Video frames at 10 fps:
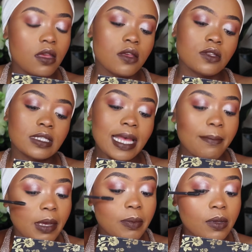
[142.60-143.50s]
Some
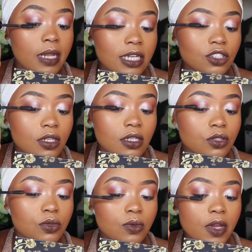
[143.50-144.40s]
people actually
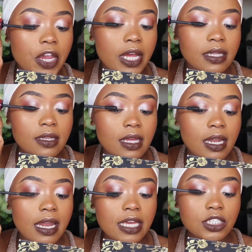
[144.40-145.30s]
do curl their
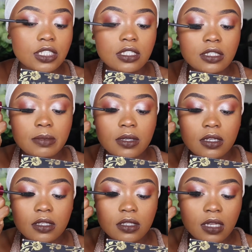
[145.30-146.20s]
lashes,
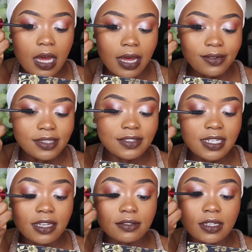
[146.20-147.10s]
but I don't even
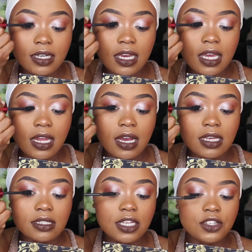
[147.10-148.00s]
have a curler,
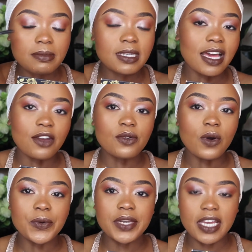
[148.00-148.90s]
guys. Can you imagine? I don't
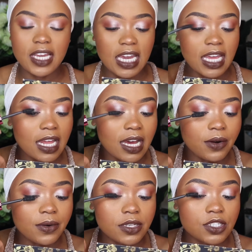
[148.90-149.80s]
own a curler. I
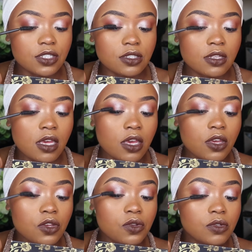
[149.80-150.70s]
always just
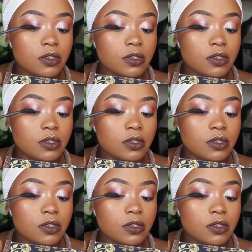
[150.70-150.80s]
use